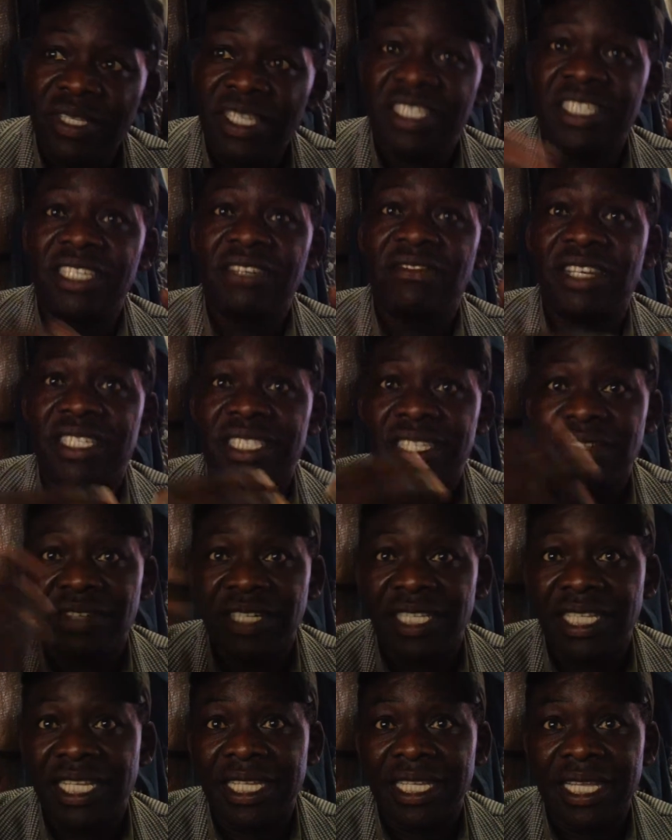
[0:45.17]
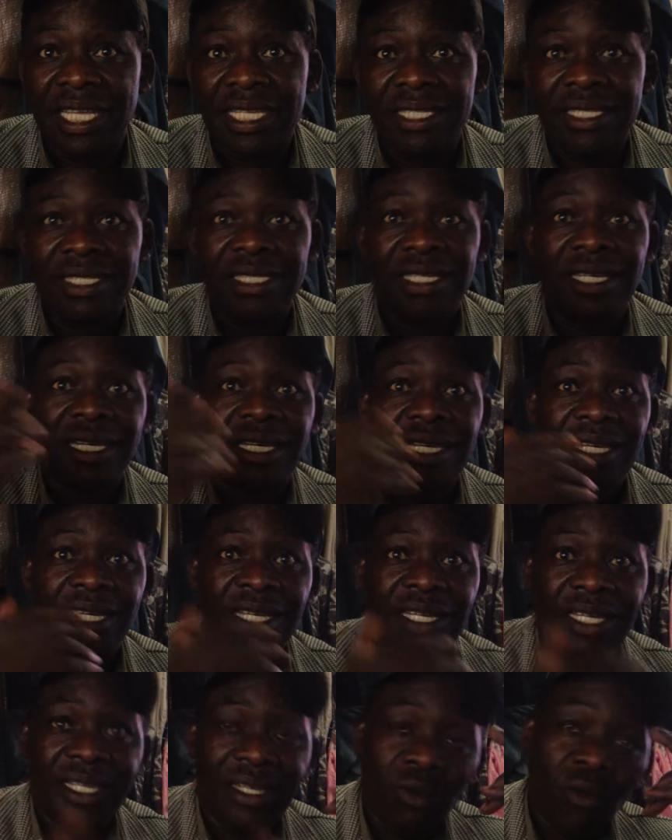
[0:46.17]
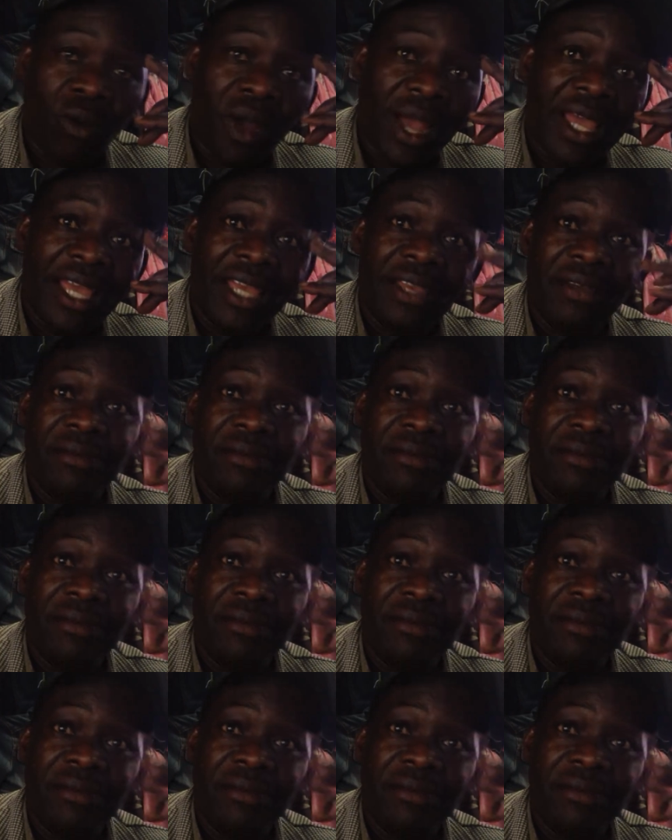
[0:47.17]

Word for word: The chief has evicted us. Why?